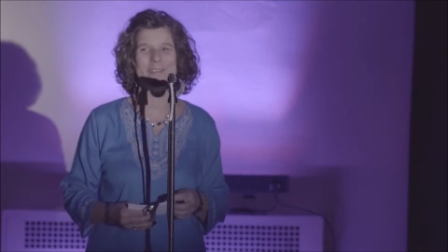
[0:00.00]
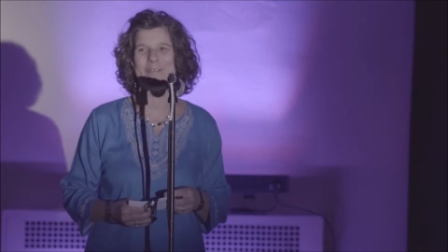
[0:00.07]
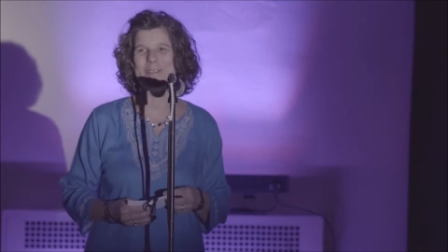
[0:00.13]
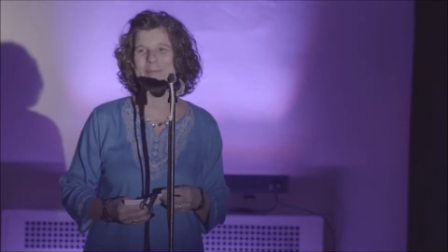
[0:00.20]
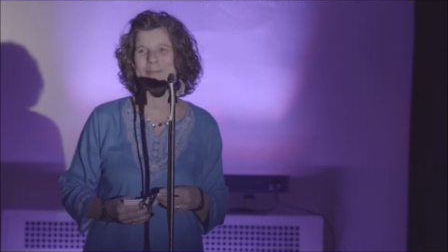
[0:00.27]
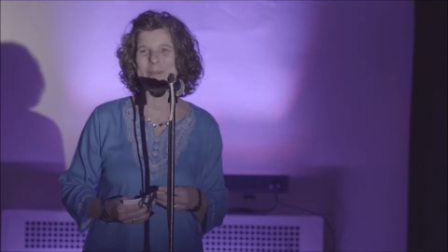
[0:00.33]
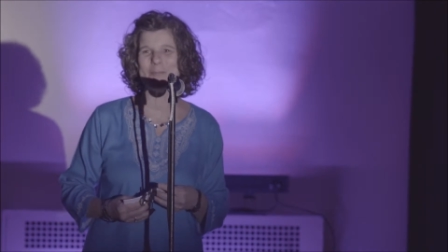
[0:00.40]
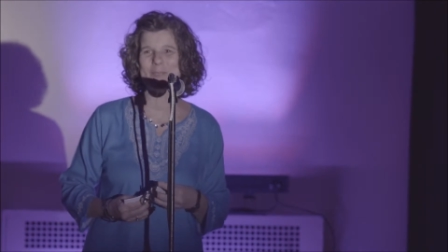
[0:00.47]
of
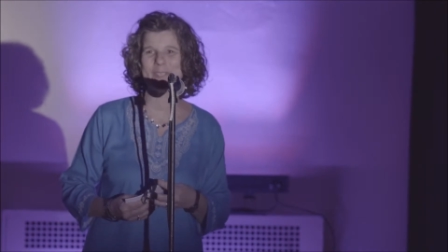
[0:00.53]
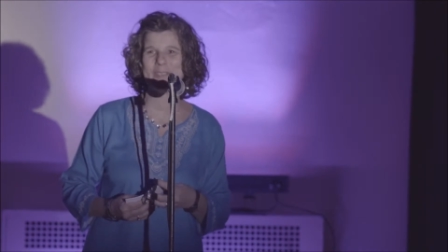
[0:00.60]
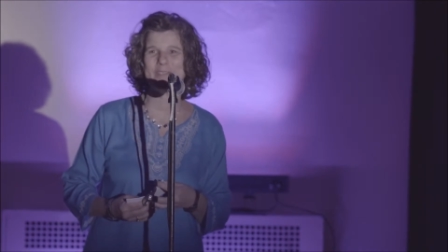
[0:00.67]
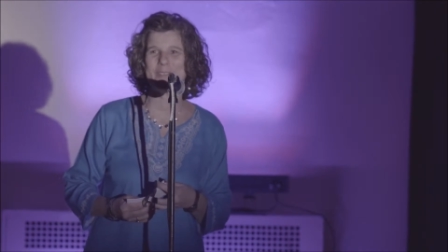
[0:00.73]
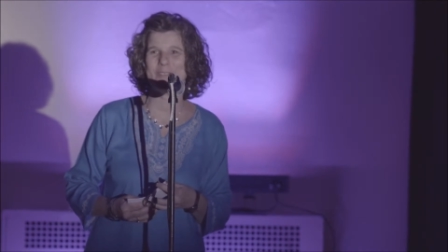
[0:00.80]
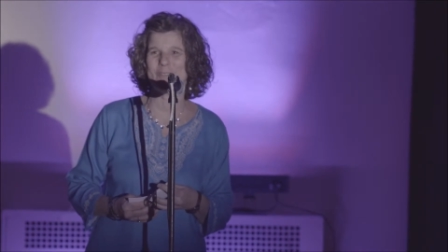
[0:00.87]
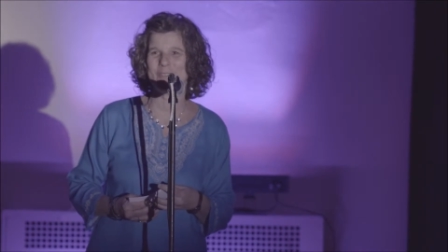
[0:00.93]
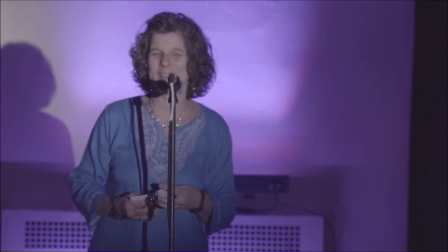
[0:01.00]
the members of
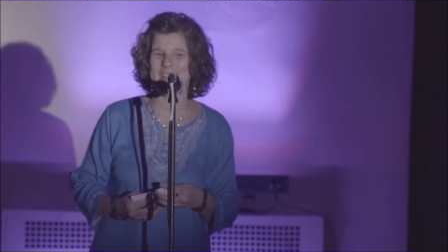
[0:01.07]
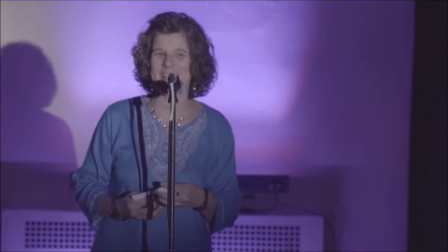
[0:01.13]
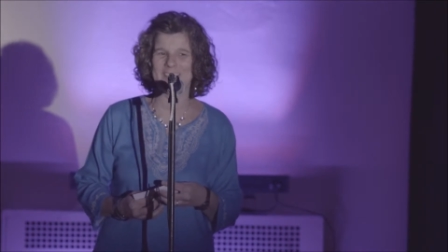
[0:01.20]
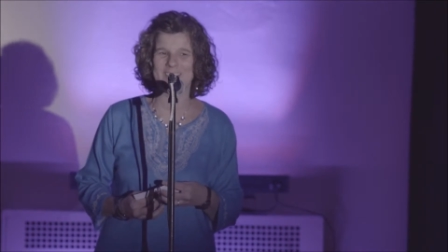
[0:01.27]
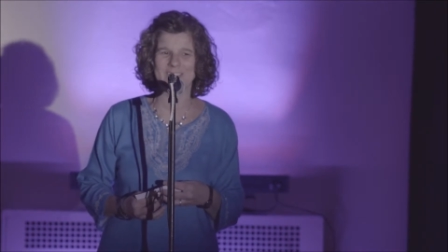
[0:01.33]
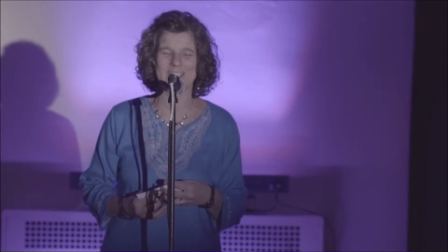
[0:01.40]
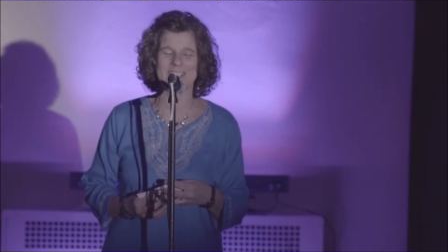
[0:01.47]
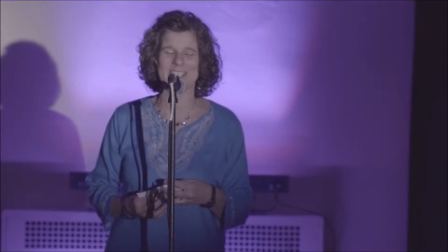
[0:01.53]
the youth
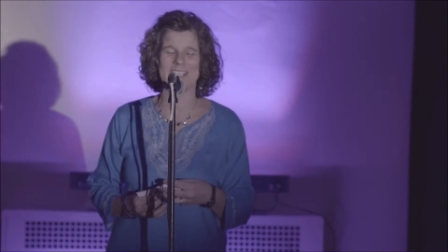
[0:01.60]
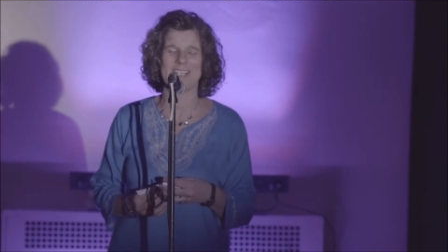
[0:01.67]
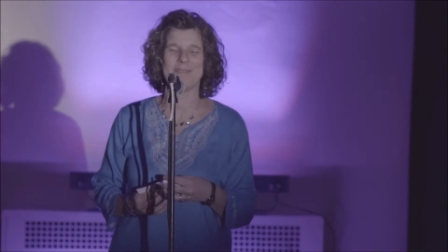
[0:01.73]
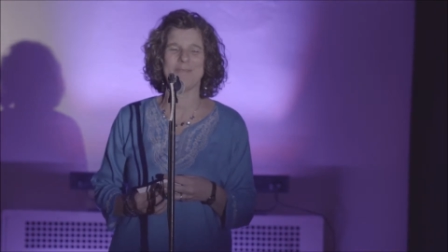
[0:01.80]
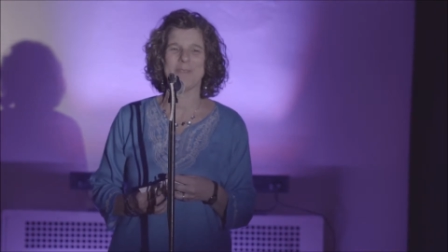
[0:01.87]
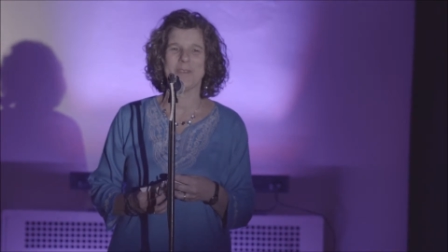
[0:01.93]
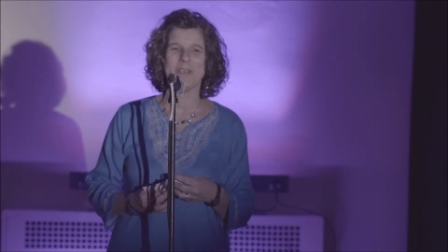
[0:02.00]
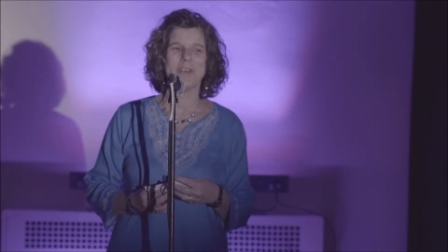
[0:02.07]
action
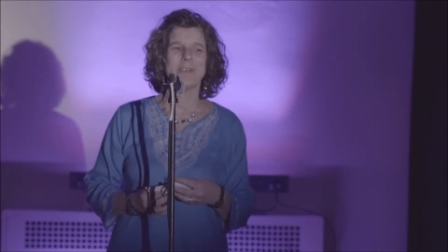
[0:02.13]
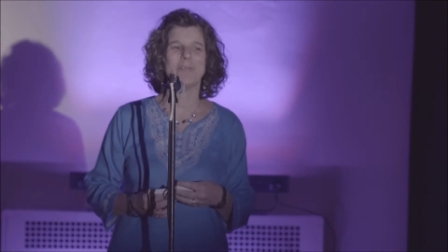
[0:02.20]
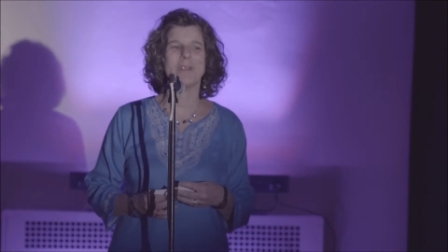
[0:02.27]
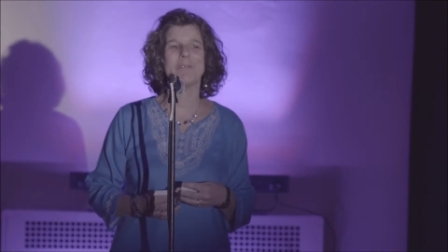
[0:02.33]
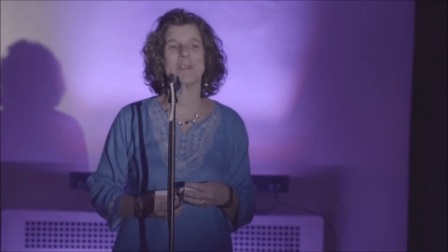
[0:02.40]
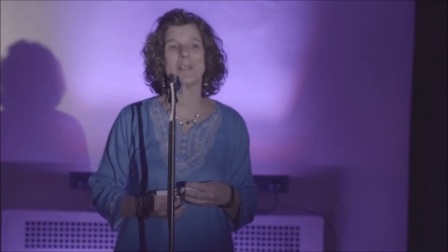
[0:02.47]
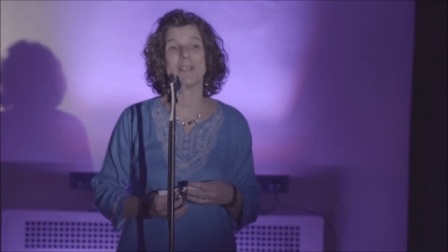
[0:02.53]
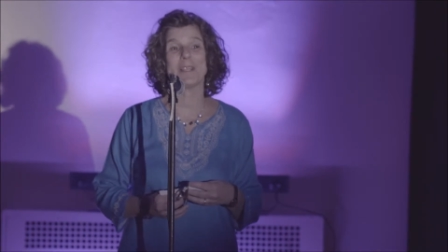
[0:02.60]
team.
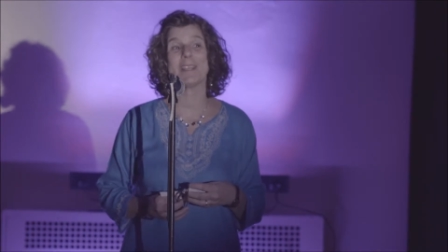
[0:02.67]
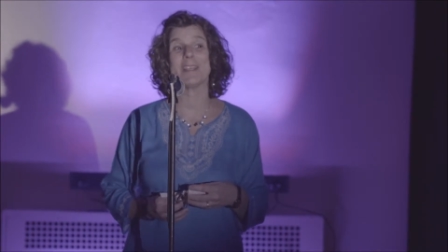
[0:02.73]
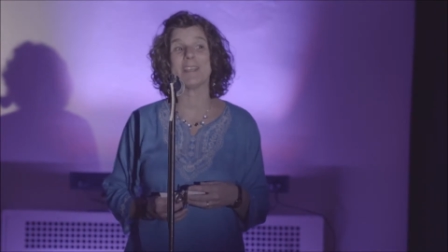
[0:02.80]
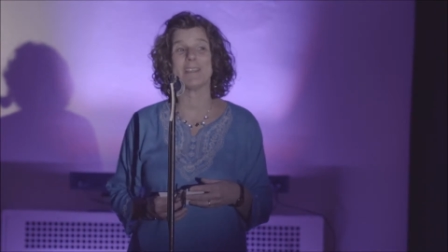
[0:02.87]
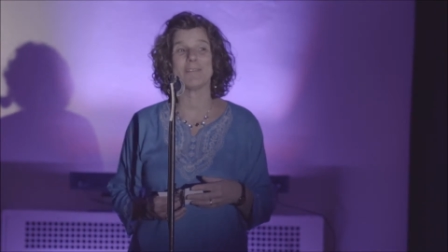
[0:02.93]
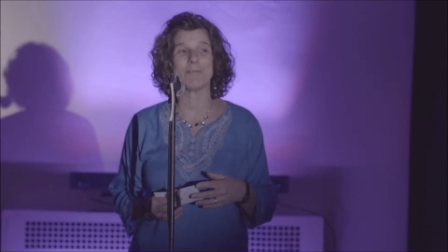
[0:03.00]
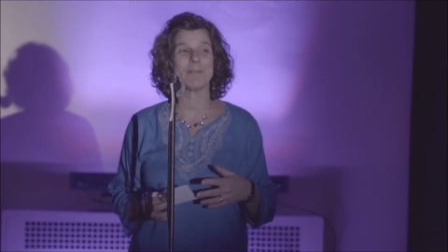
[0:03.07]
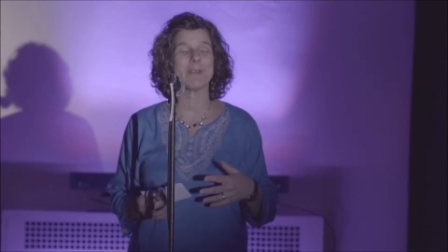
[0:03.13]

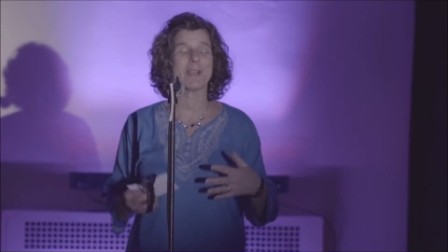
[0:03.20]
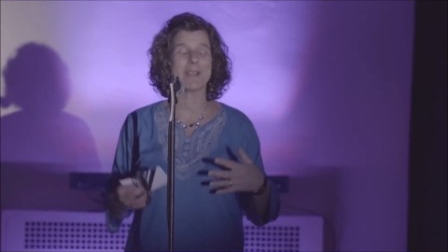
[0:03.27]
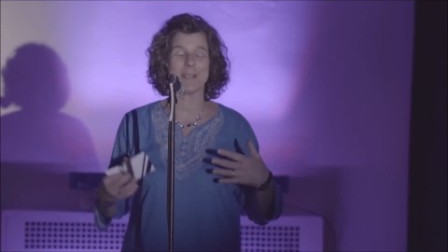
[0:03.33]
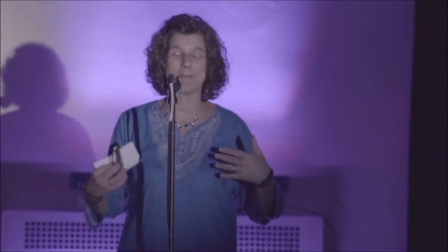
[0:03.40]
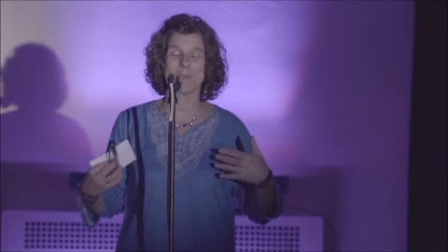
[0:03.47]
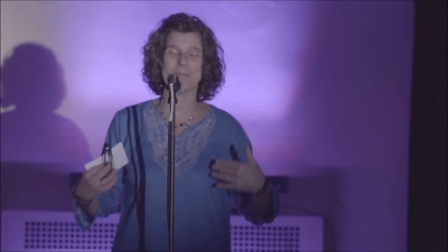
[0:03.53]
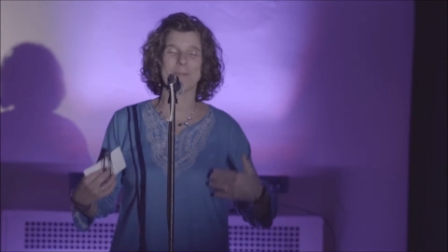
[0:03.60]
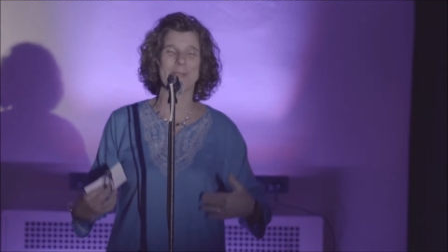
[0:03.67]
If we're
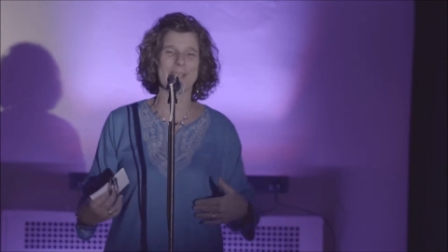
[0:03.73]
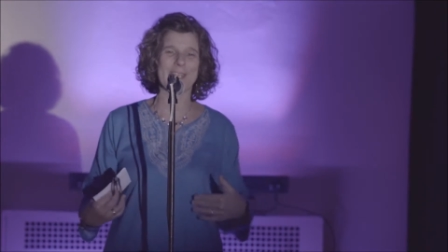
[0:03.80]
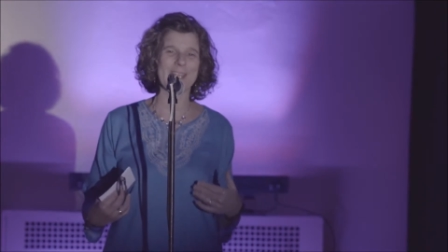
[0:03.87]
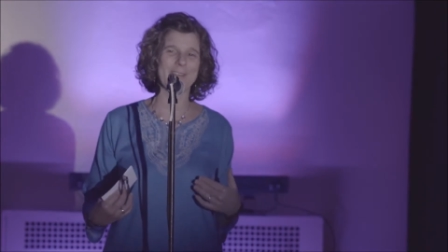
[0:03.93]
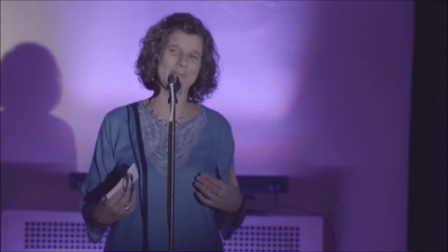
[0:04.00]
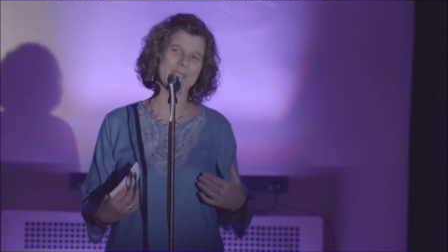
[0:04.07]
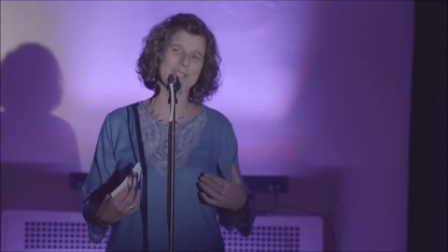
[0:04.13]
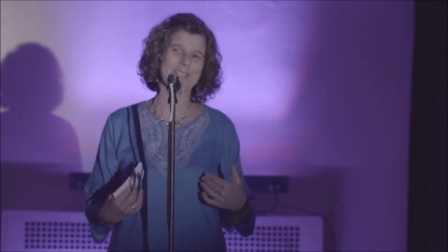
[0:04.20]
going to be putting
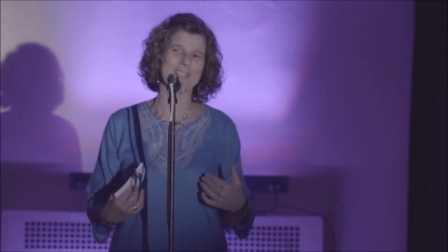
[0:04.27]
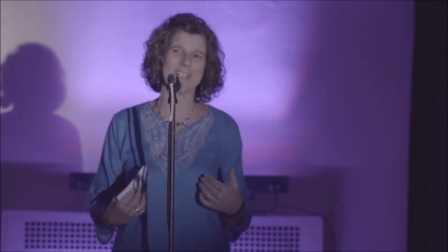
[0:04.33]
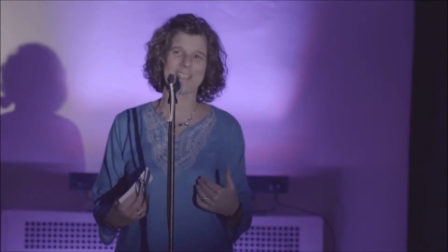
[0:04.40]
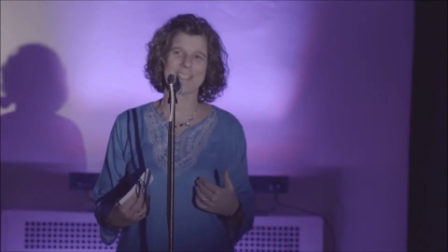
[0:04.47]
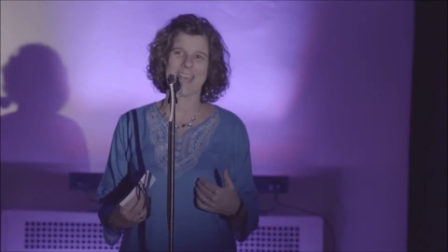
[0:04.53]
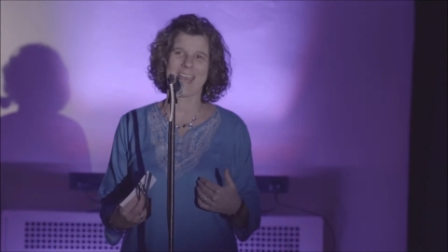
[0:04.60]
our mission into